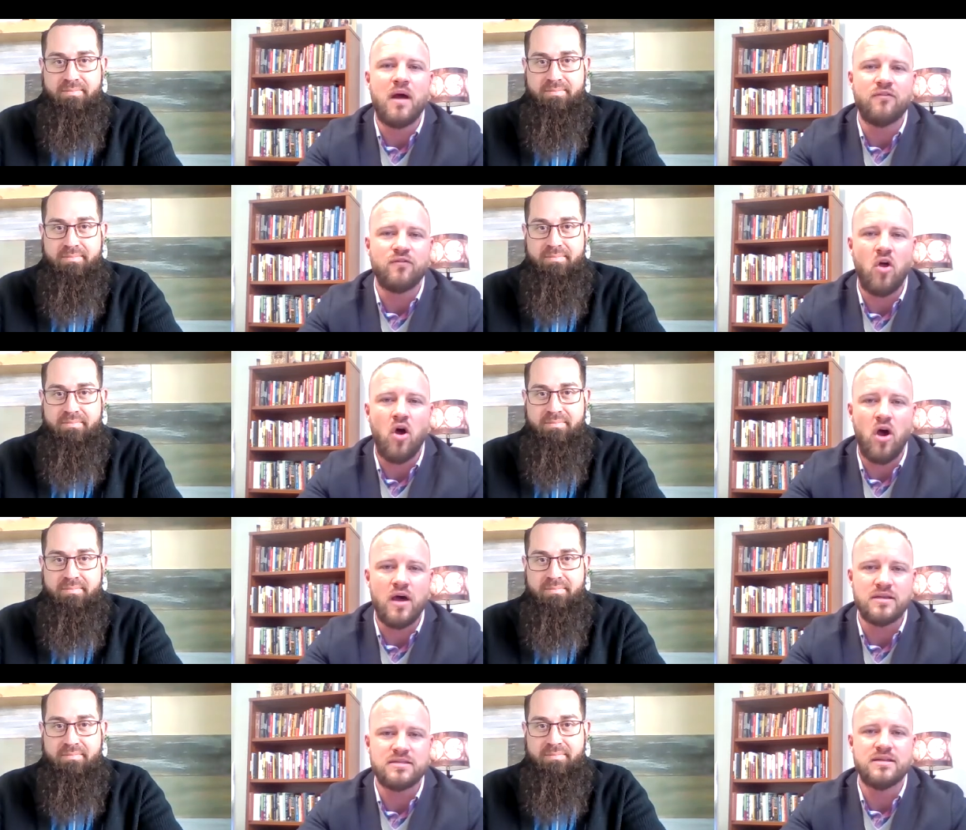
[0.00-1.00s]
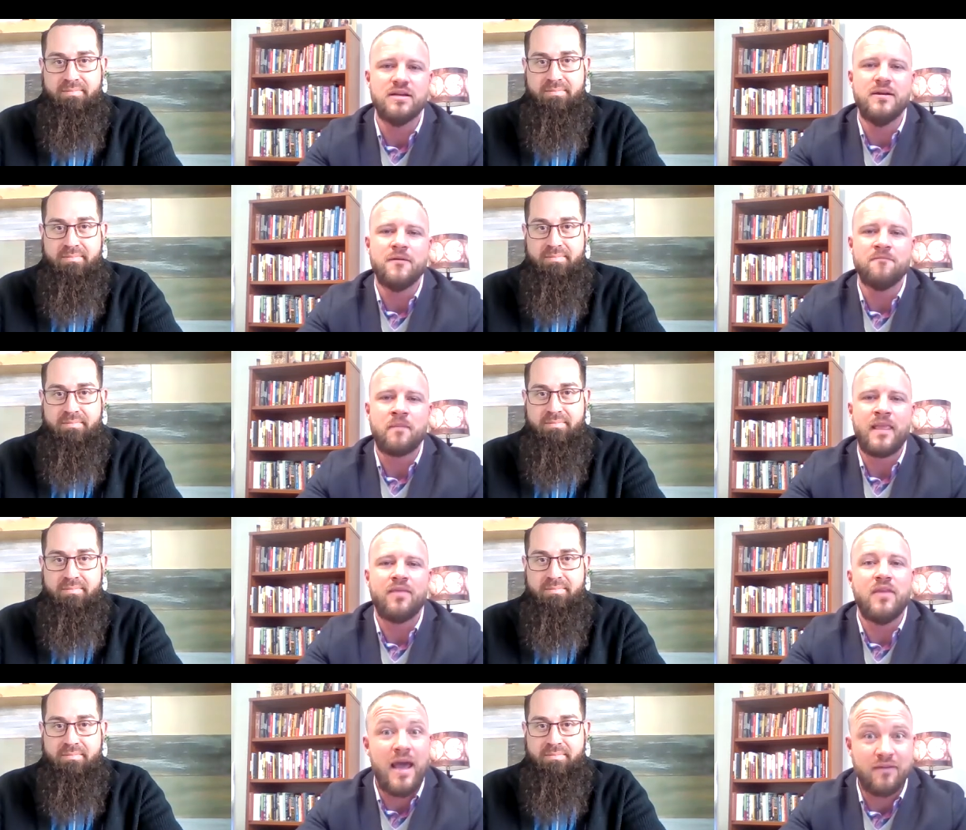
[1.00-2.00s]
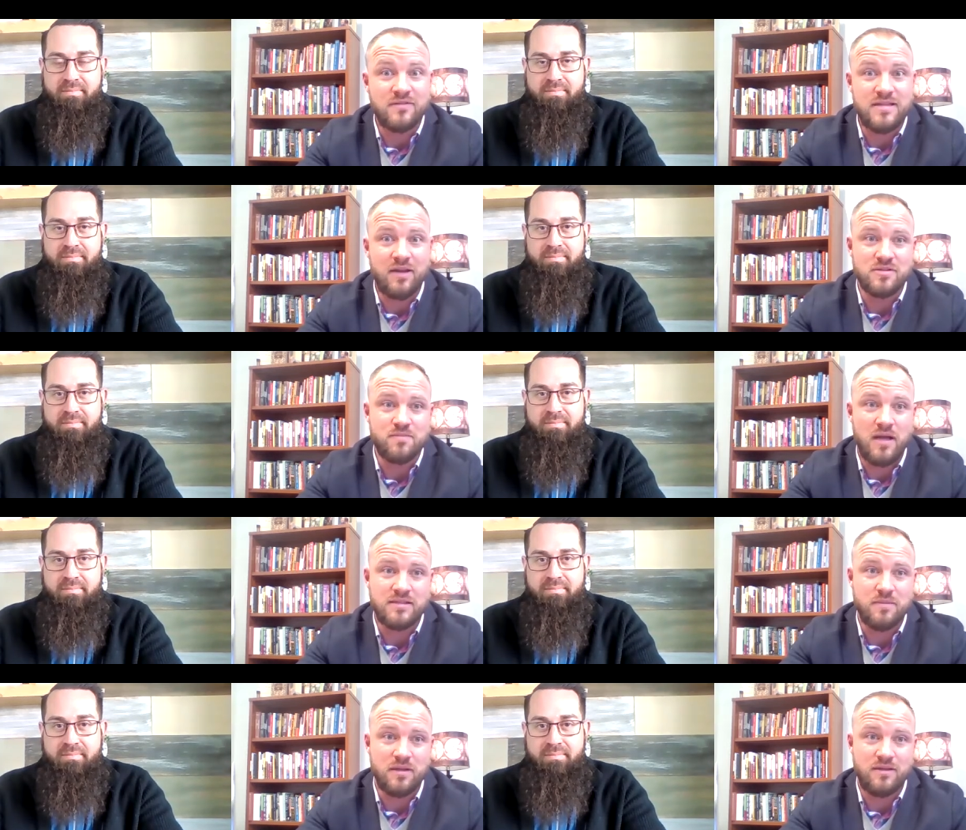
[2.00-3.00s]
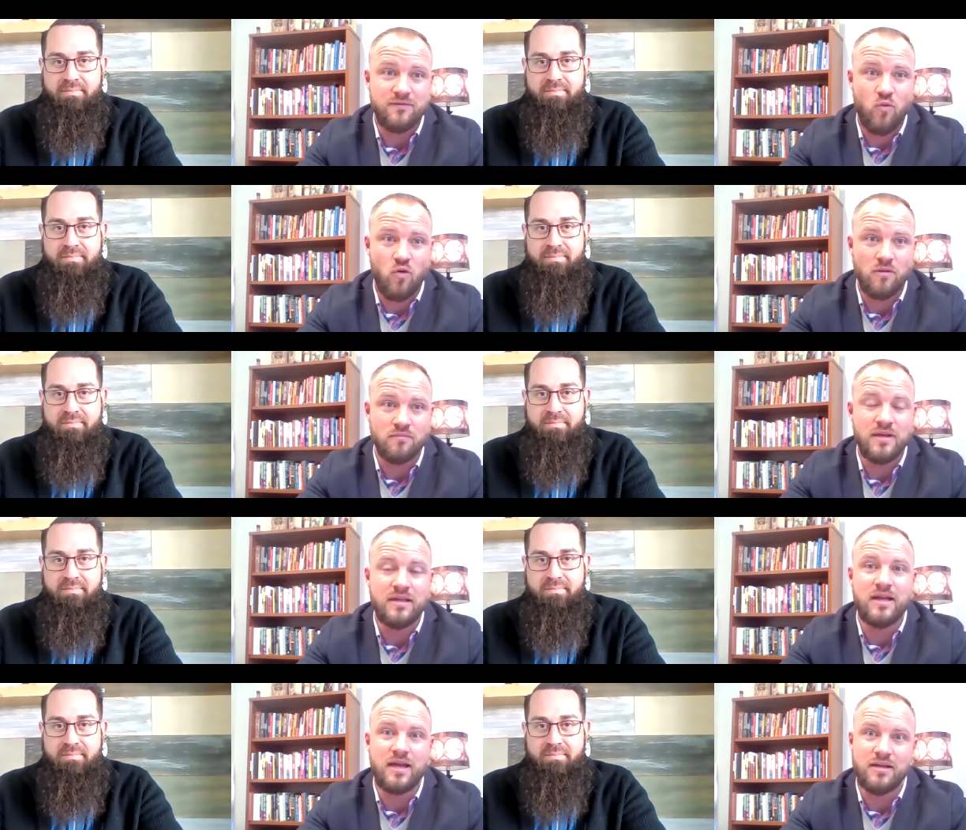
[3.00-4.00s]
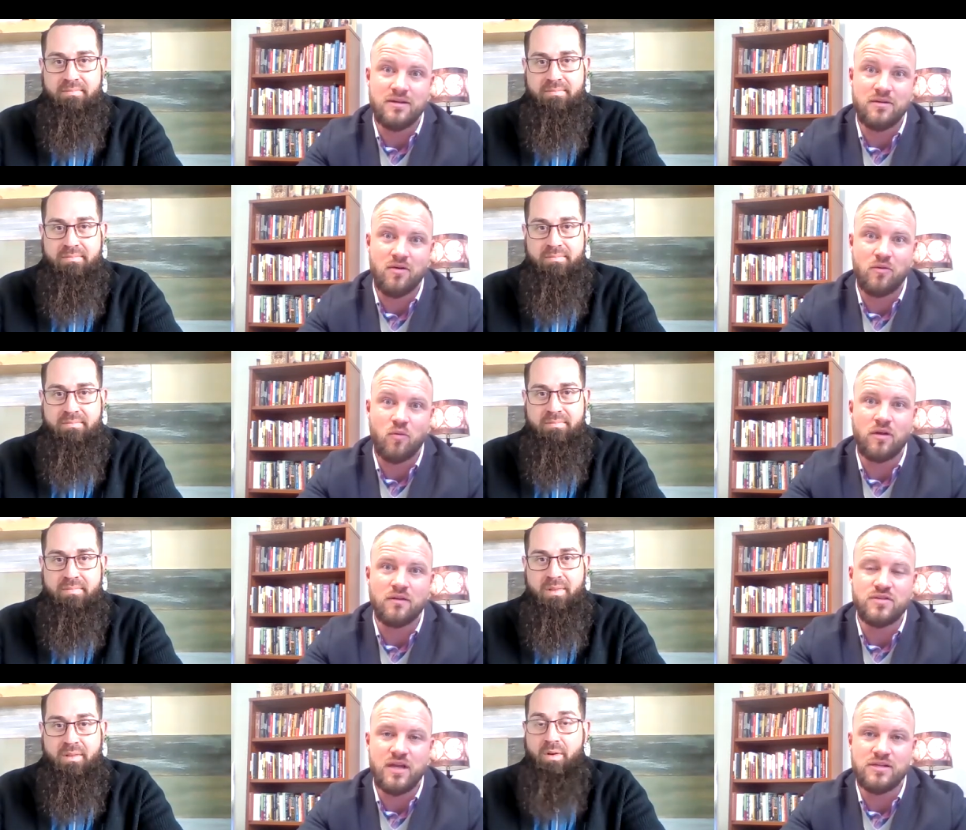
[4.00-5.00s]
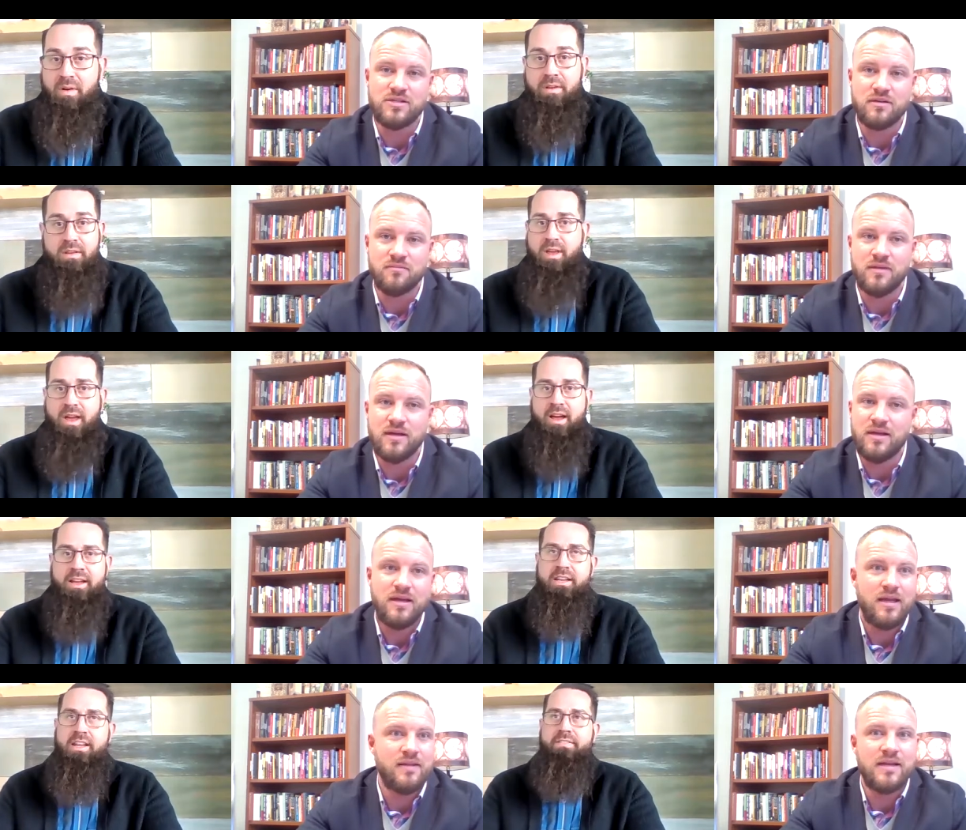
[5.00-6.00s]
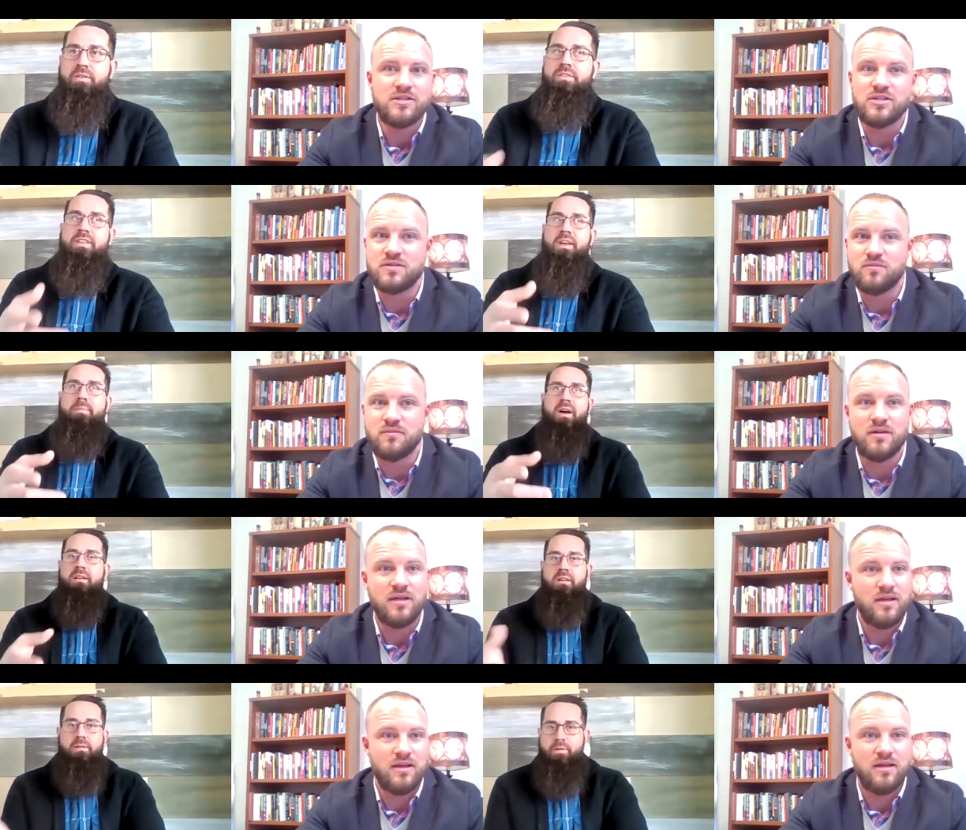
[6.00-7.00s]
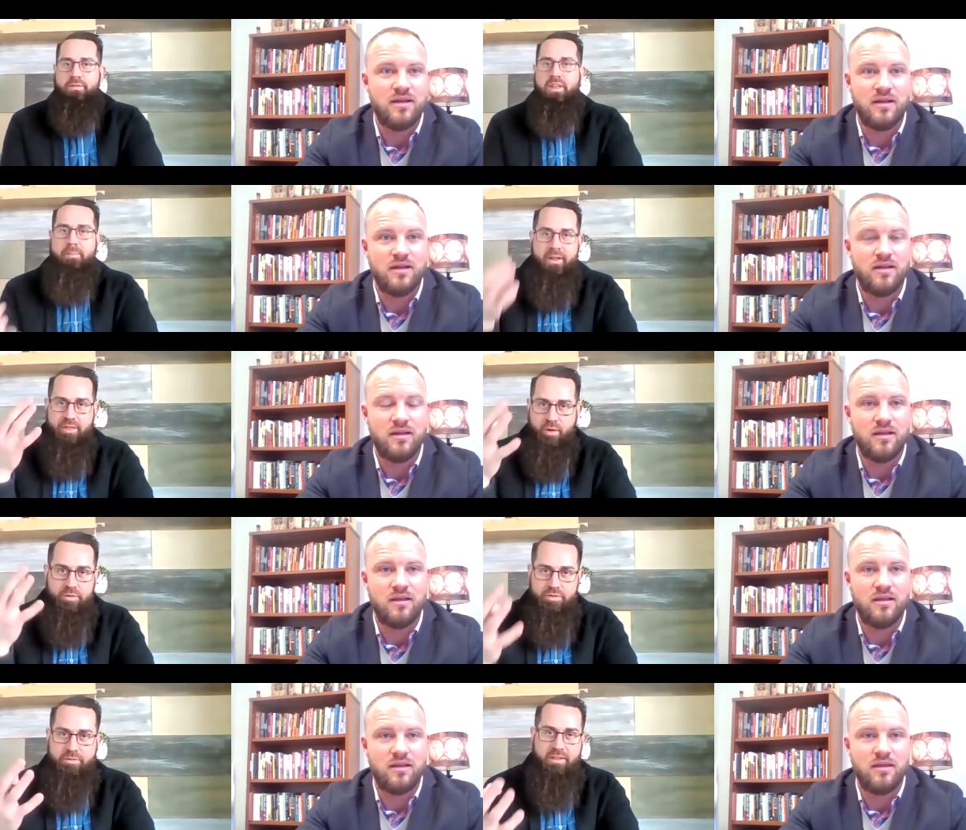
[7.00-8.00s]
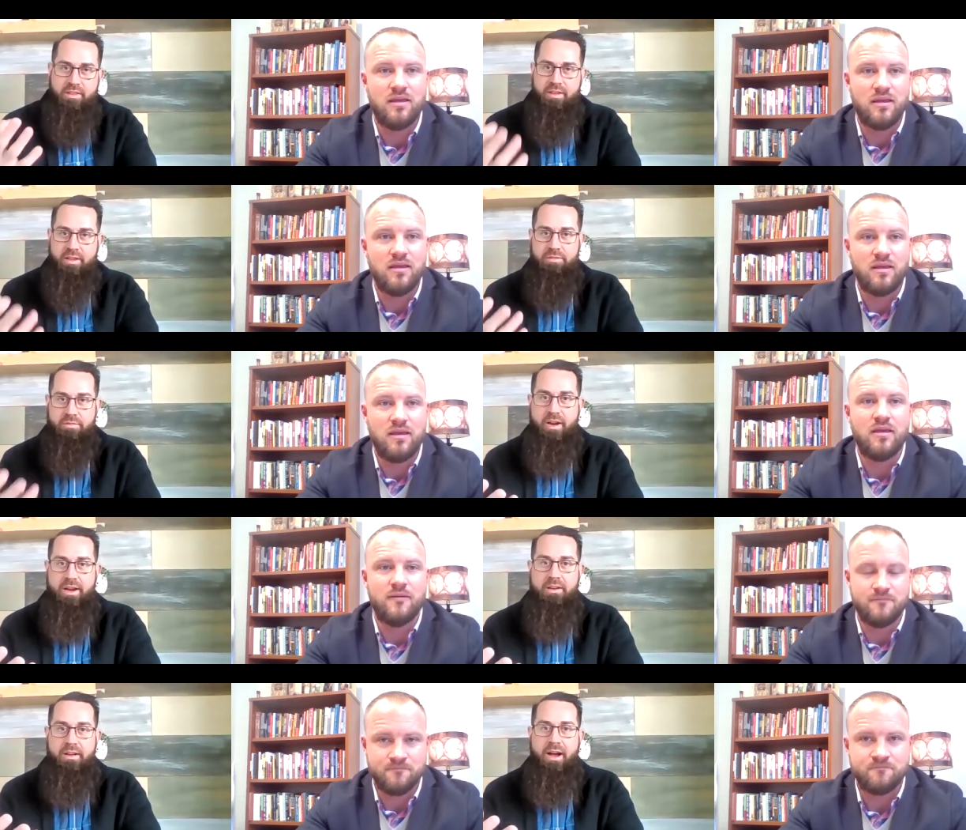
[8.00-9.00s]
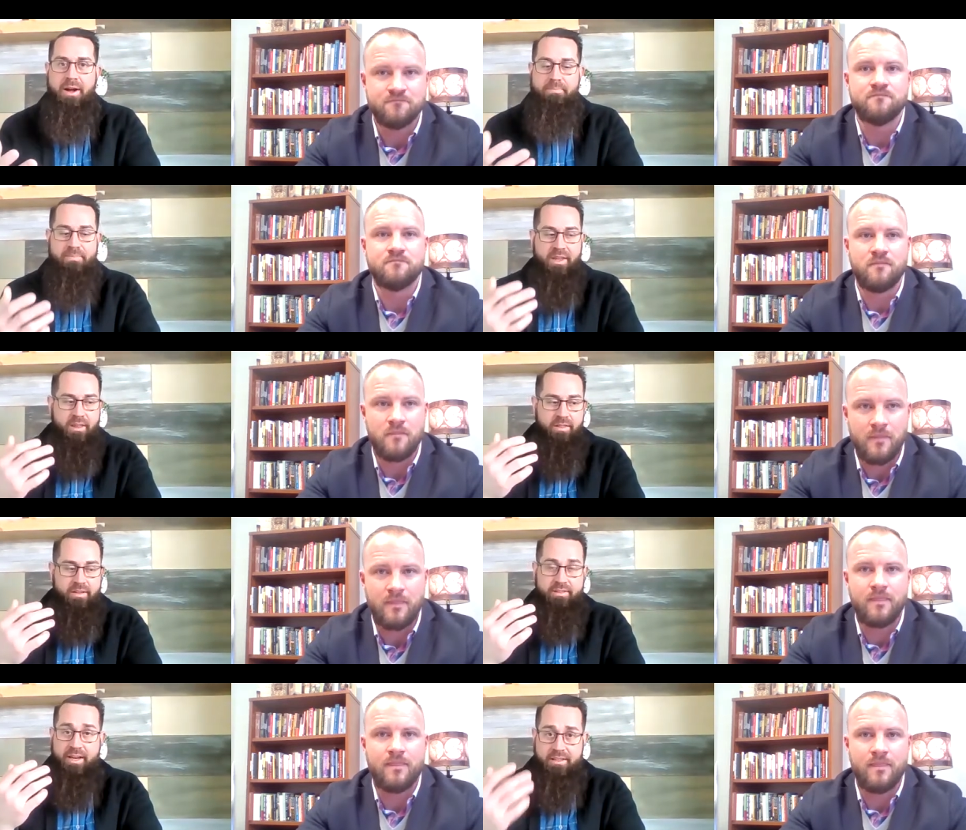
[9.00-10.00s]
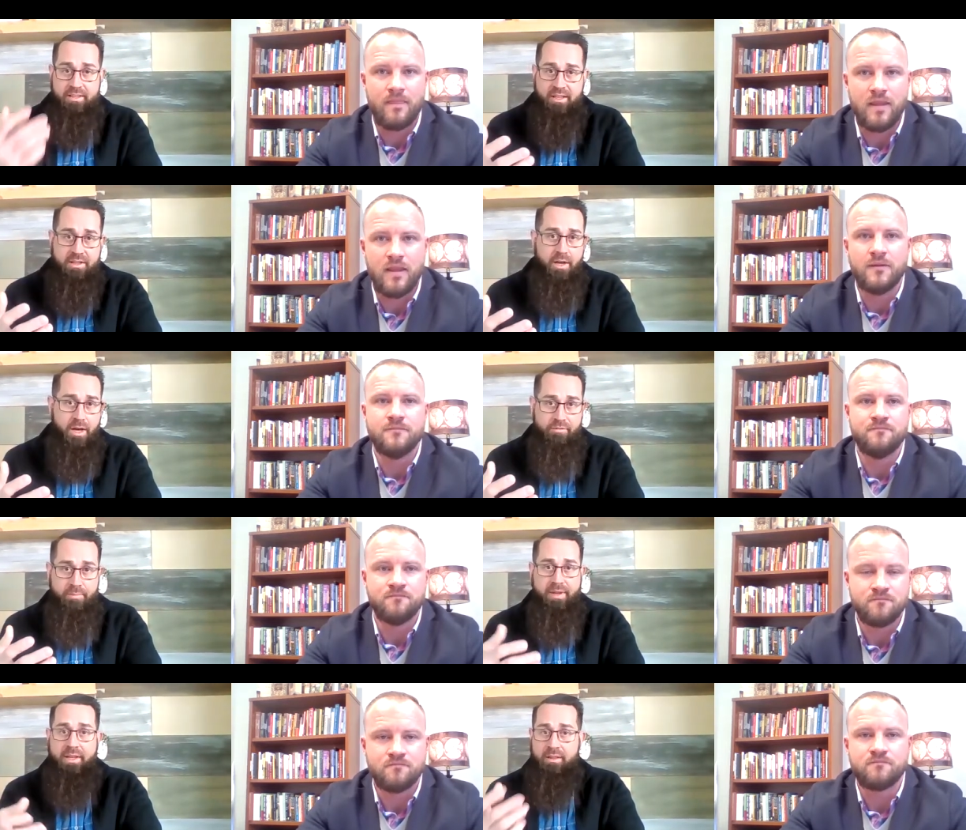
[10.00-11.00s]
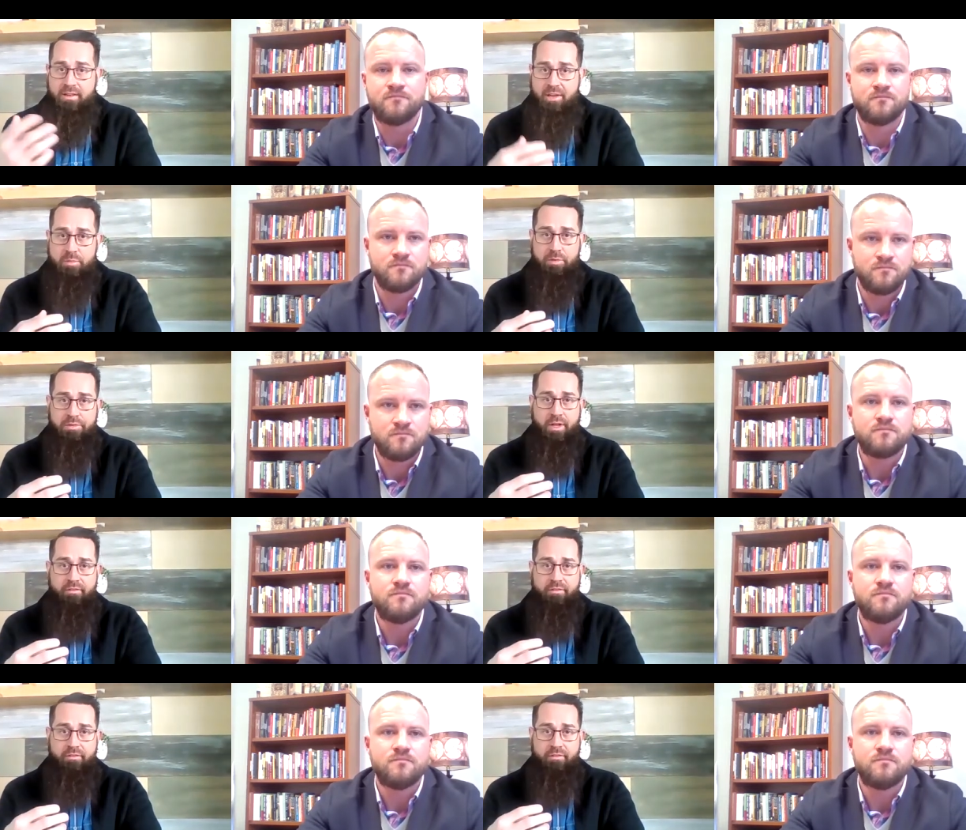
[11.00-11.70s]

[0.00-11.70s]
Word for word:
Speaker 1: my flaws, then I have to take responsibility for them, and then I got to do the hard work of changing them. Yeah, and,
Speaker 2: and that's just about, if you think about those three things, right? Um, This idea of being labeled, of,